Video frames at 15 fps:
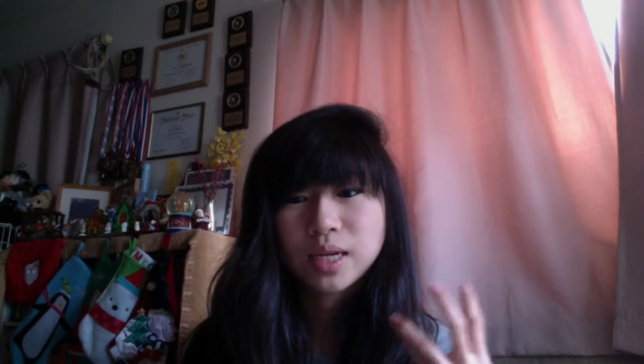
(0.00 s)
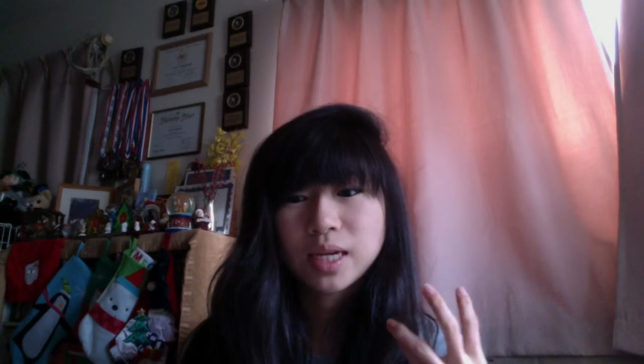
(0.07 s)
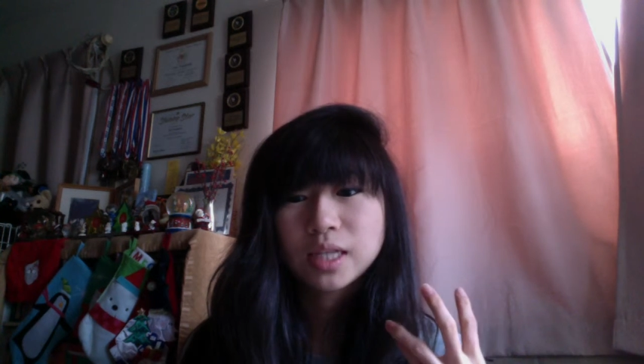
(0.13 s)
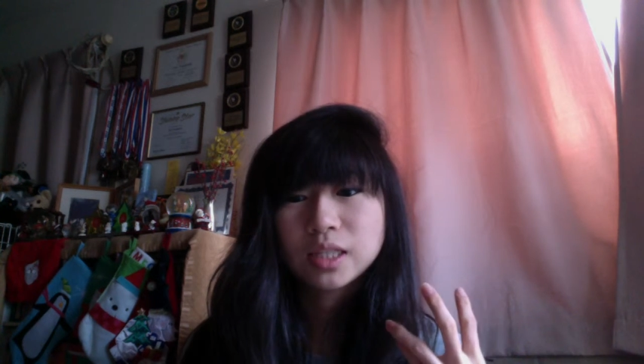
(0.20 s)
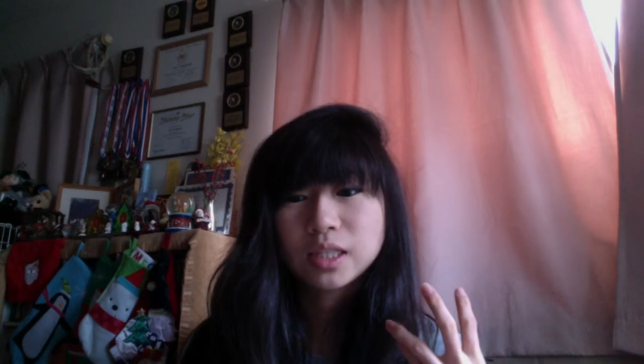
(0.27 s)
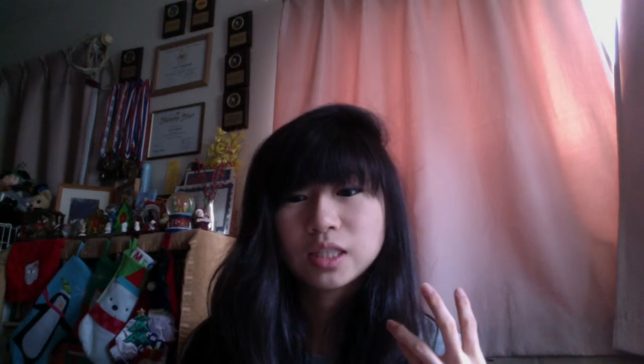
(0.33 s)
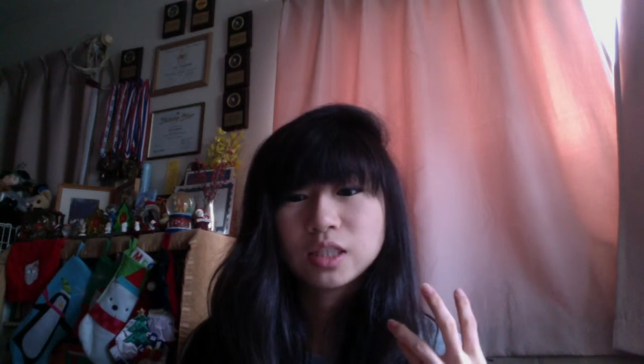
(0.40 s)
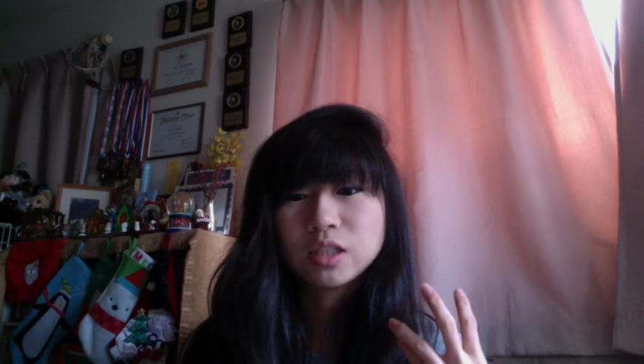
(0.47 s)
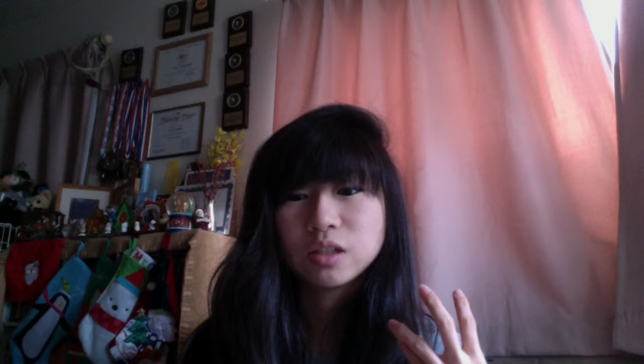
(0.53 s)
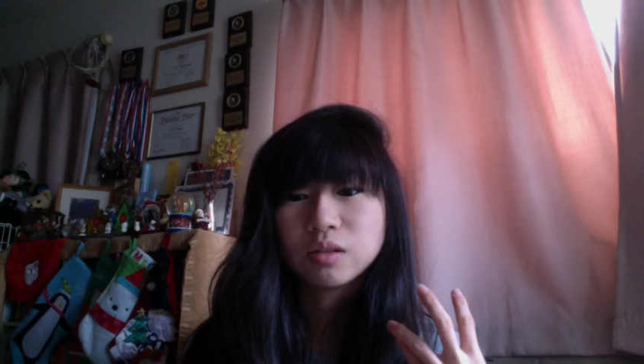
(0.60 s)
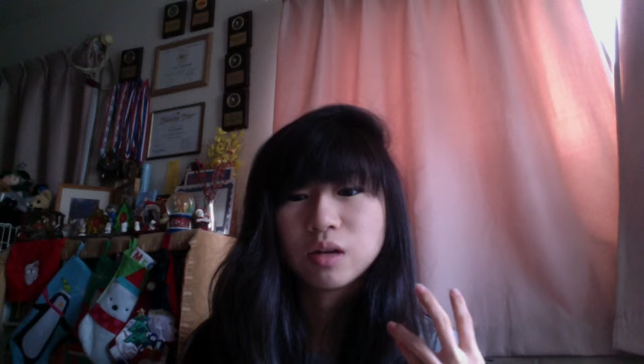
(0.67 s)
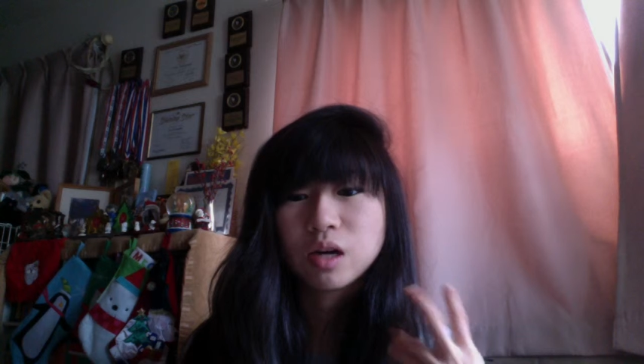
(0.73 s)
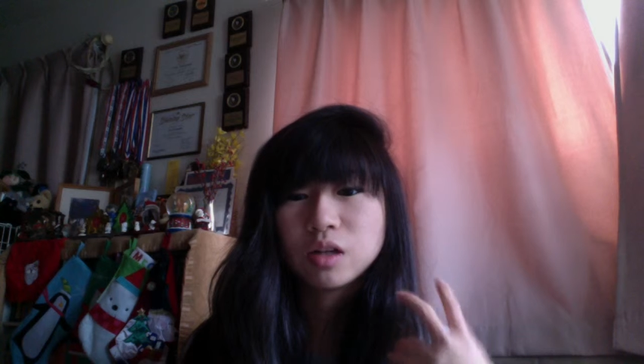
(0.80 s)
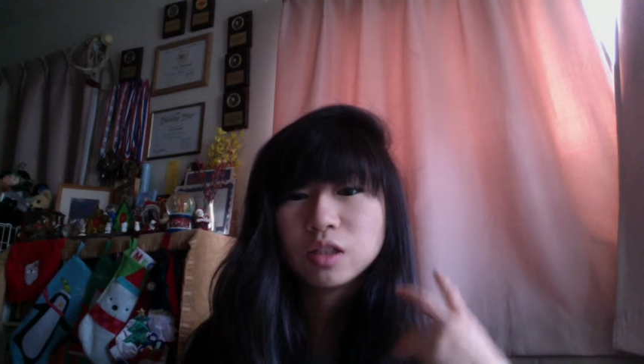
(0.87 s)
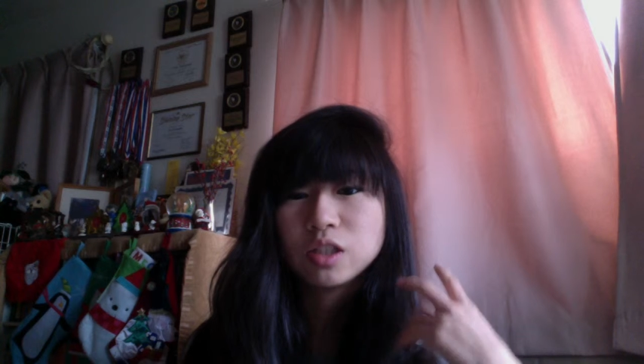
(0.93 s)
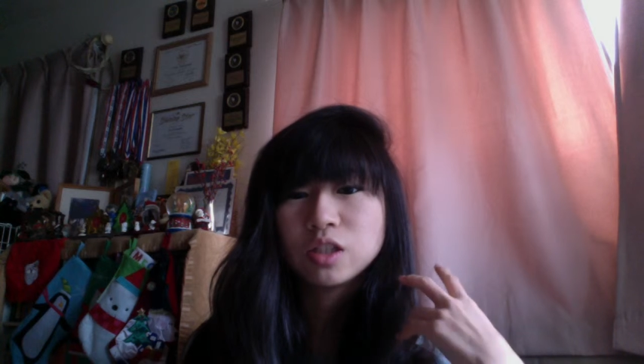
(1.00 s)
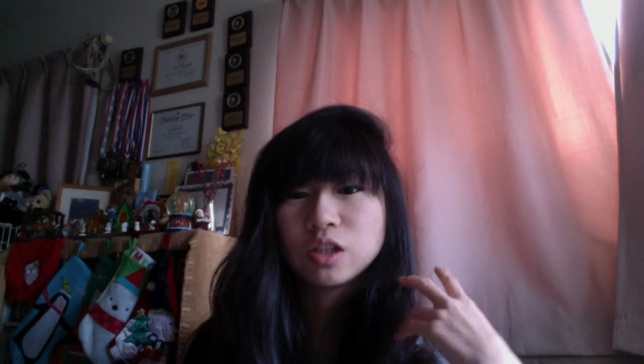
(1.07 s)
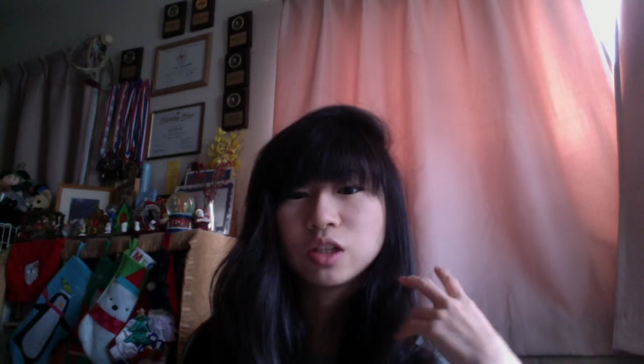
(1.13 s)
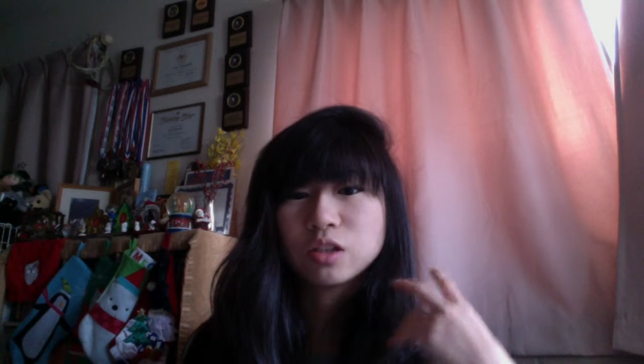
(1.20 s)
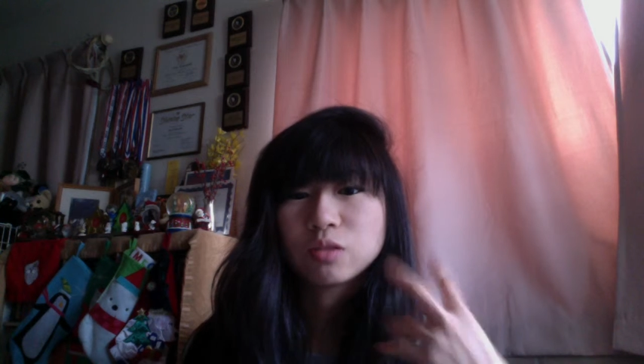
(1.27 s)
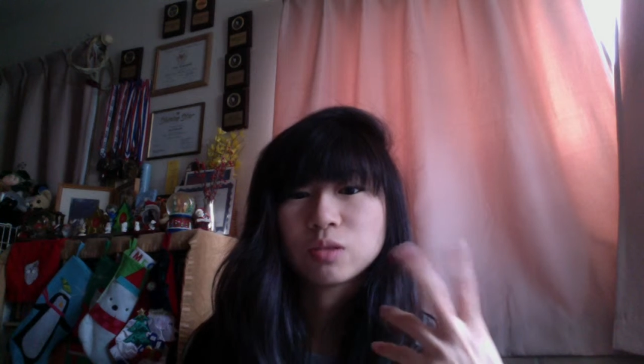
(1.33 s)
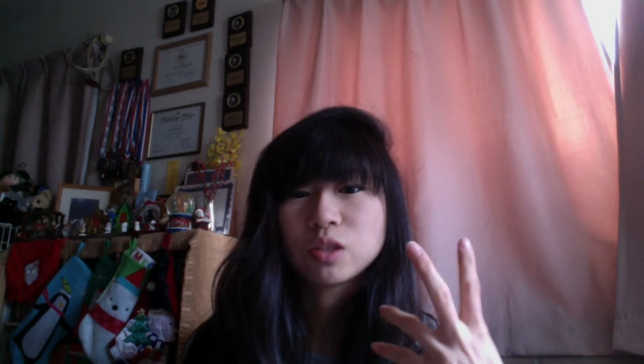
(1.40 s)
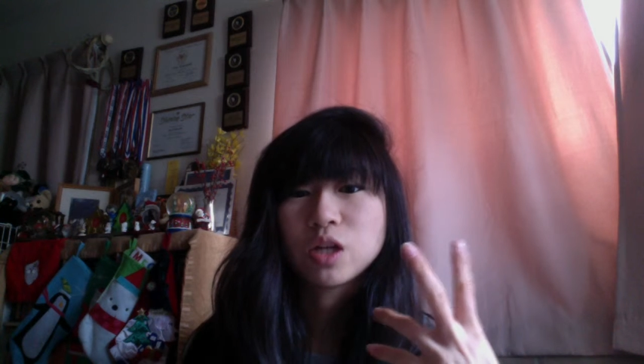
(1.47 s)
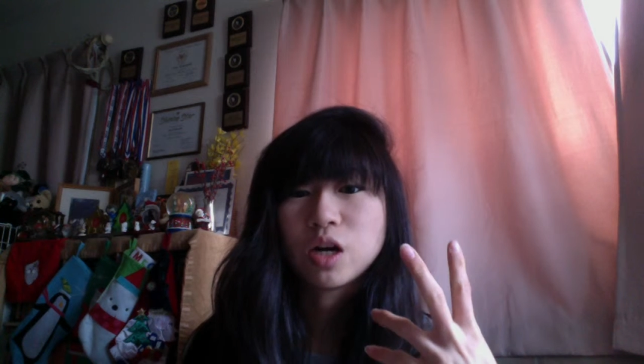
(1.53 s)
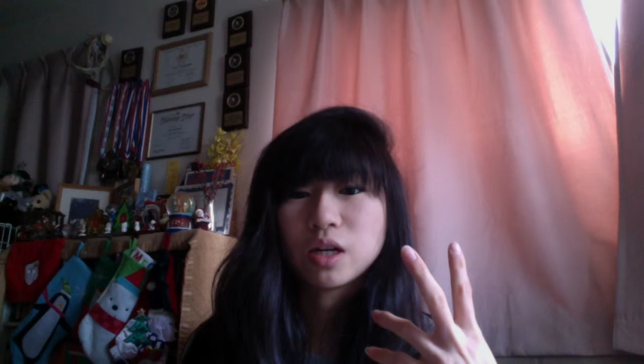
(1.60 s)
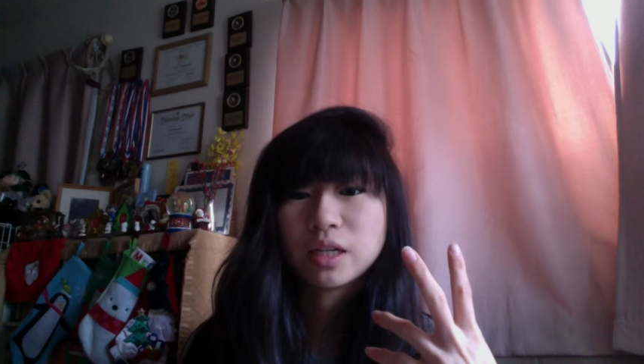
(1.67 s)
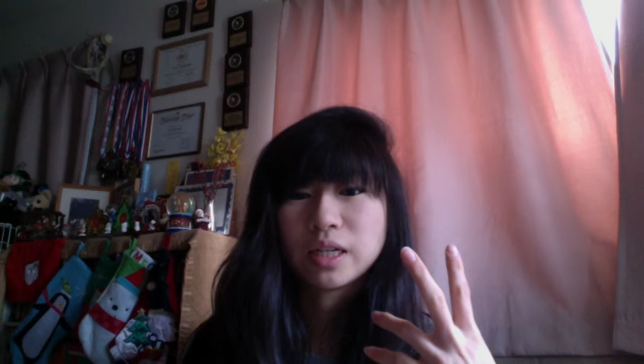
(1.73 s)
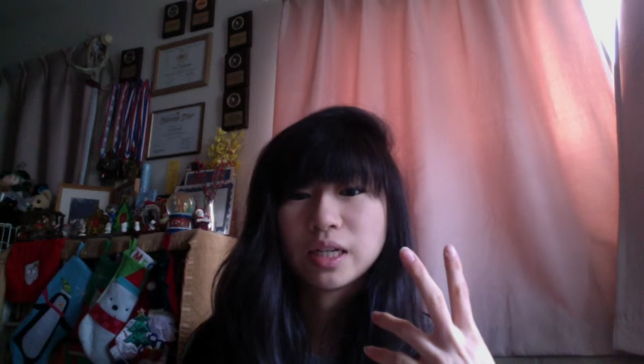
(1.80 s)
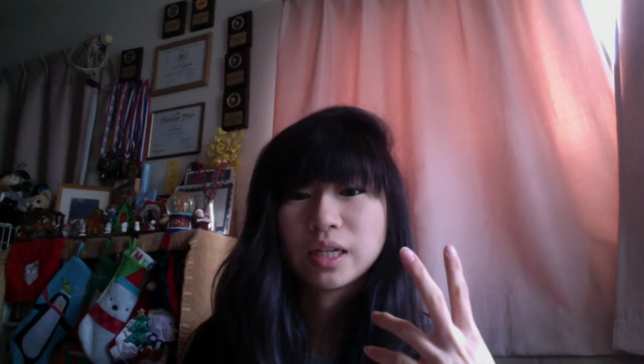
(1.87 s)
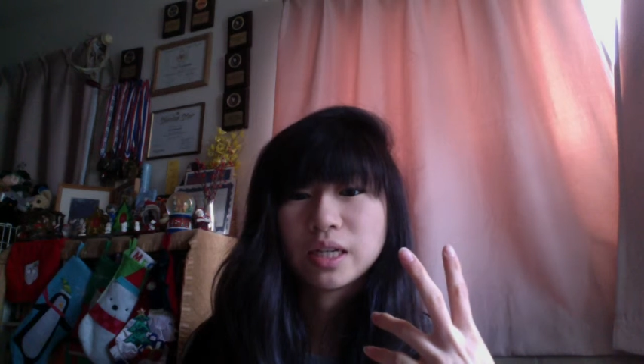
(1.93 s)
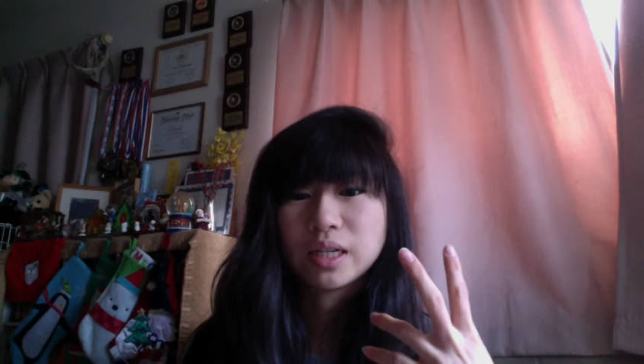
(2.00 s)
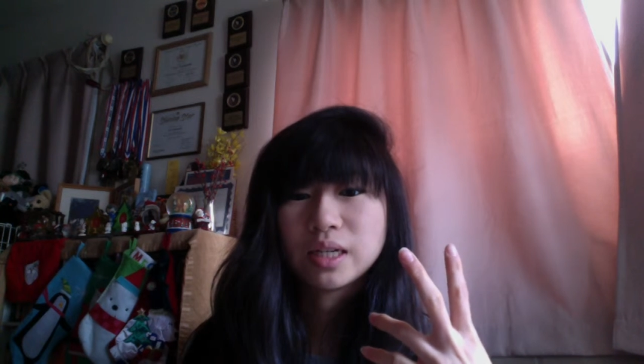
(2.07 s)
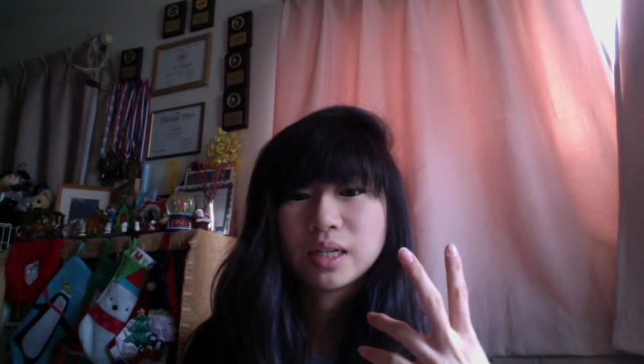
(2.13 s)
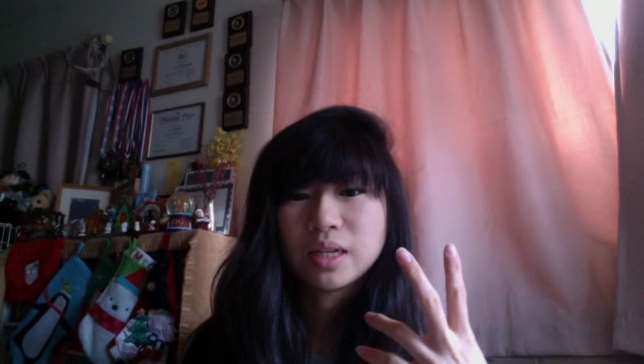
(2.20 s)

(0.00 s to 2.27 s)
And, all the adults were talking.